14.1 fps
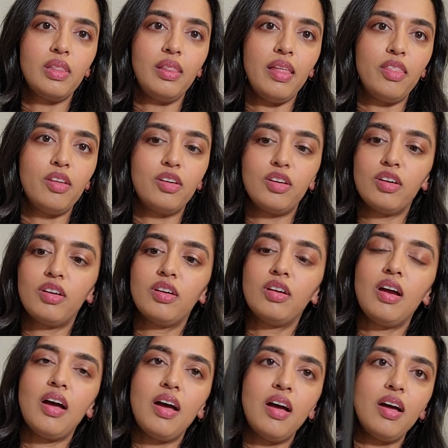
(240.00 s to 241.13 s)
leather
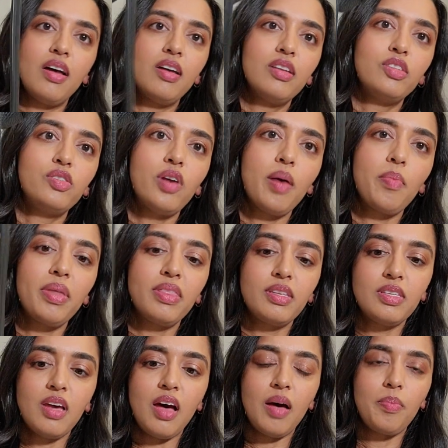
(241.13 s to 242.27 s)
strap at the
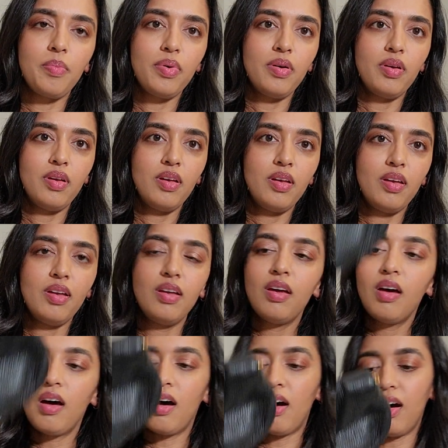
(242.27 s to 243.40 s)
top
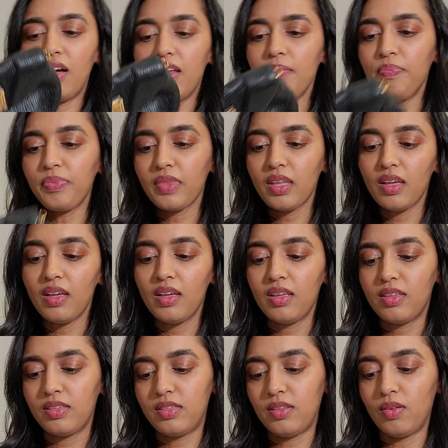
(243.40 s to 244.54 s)
on.
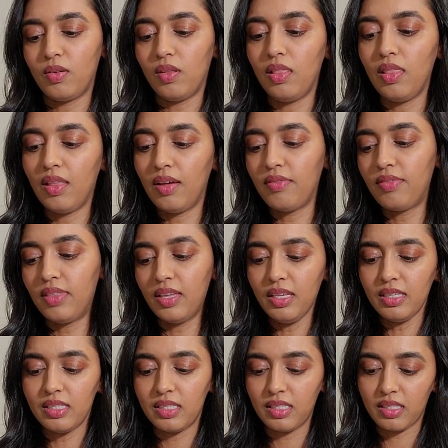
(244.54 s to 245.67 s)
So love this.
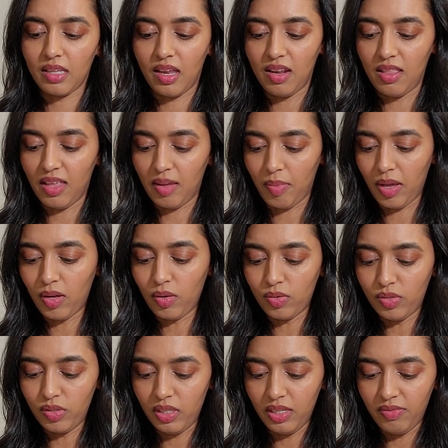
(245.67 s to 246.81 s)
This is kind of like my
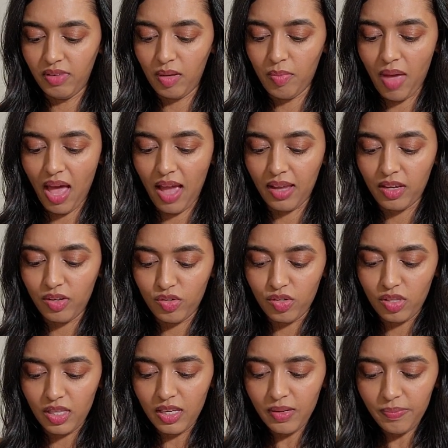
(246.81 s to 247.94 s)
go-to evening bag
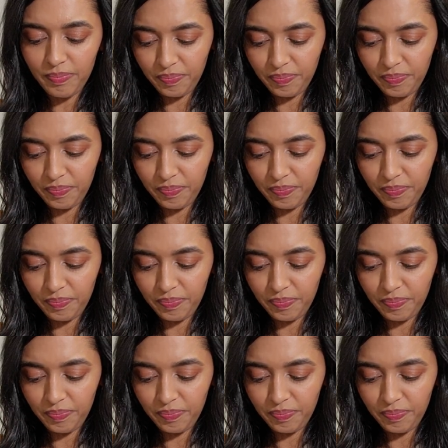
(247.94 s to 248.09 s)
usually.